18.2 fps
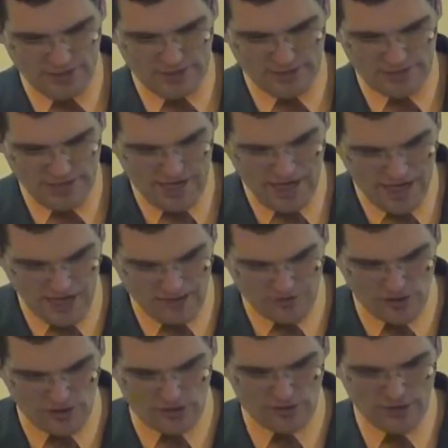
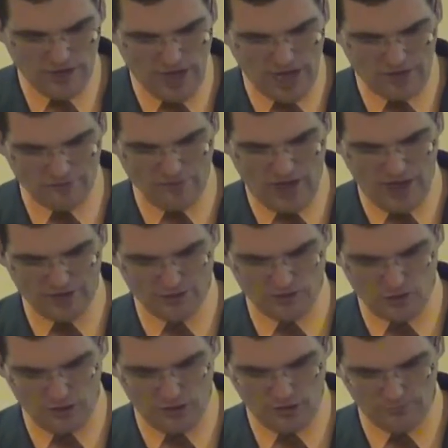Neither have I
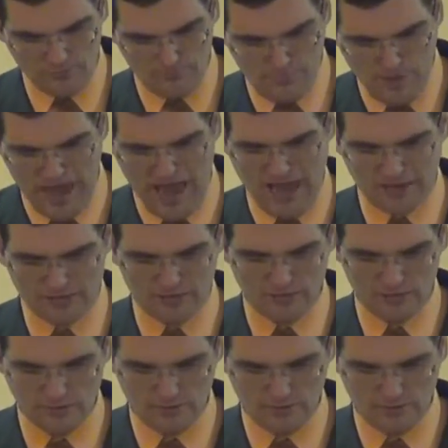gone back